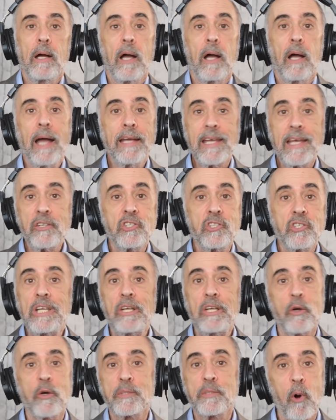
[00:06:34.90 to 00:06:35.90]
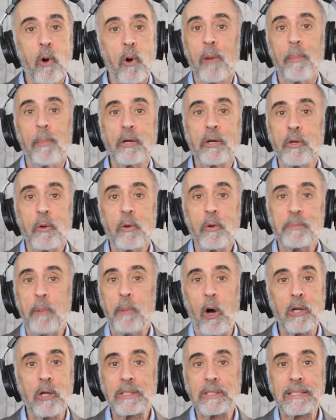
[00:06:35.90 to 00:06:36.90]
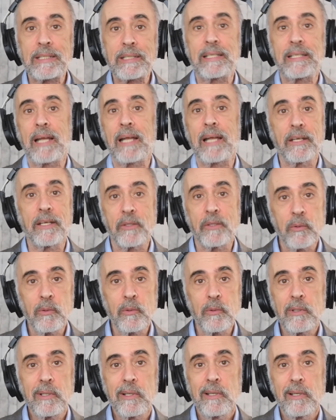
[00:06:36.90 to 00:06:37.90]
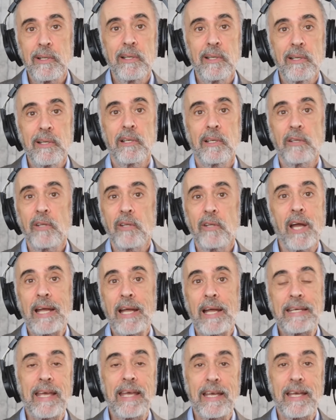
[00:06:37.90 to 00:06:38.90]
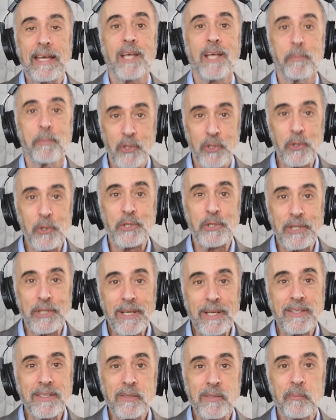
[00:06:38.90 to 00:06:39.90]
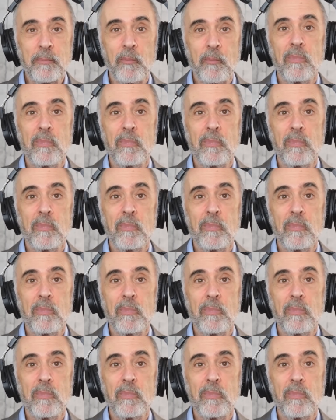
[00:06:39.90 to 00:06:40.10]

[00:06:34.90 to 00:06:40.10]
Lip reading: I guess she knows more about U.S. politics than I do. Not I guess, I'm sure she does.